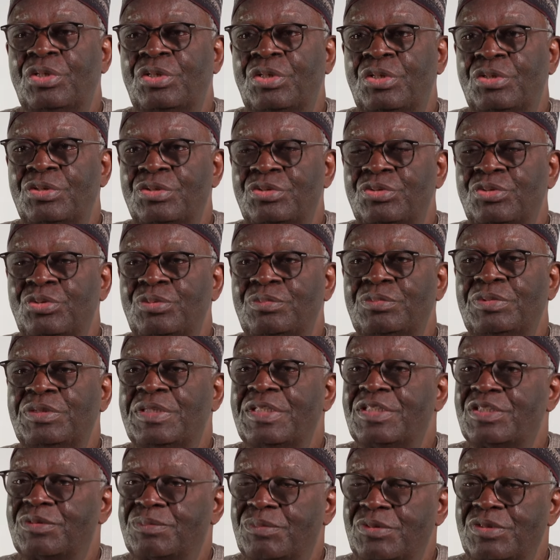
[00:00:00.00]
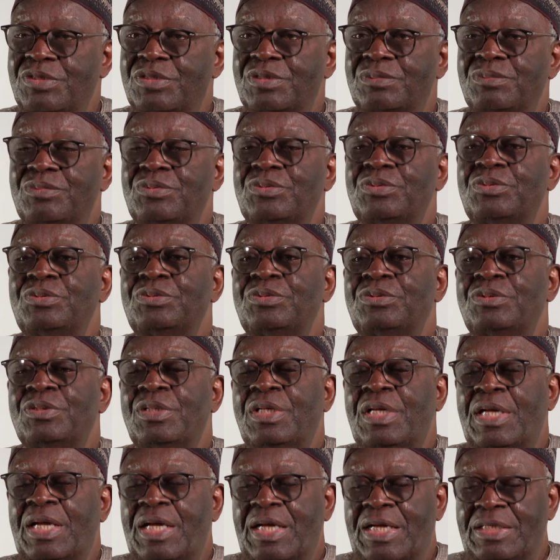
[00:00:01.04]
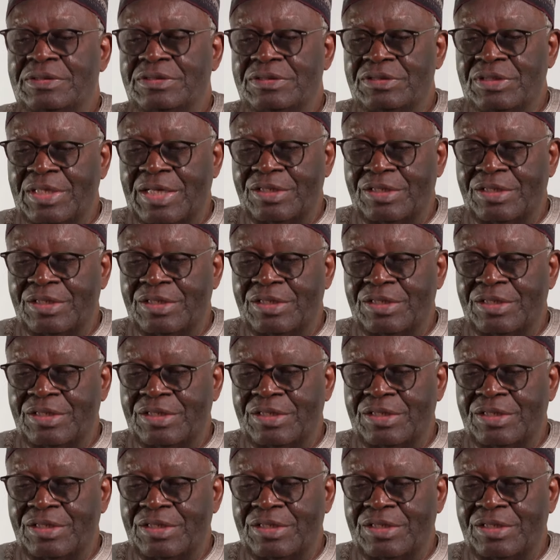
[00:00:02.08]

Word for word: also be responsible and,